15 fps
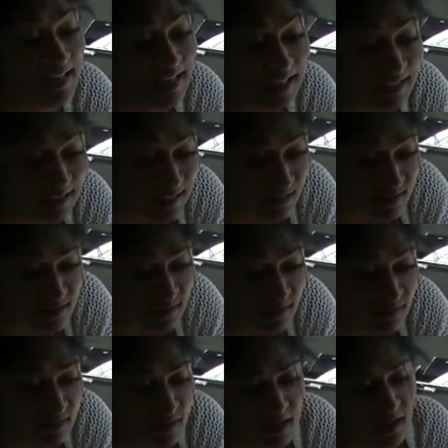9,000.
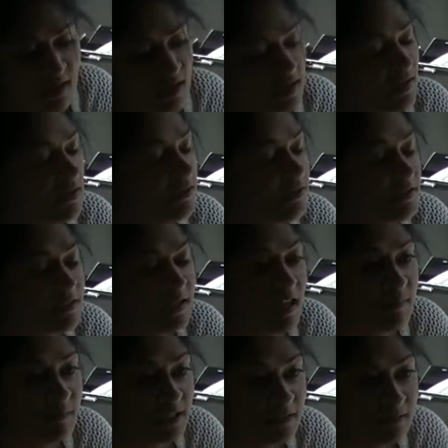You can just
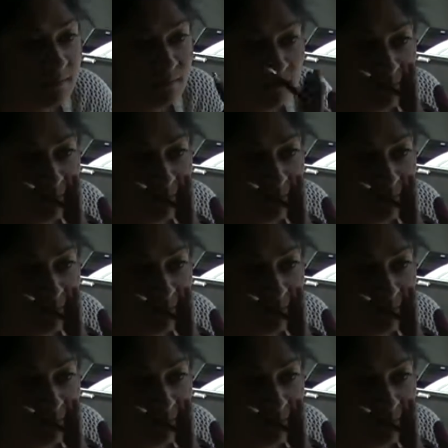come in,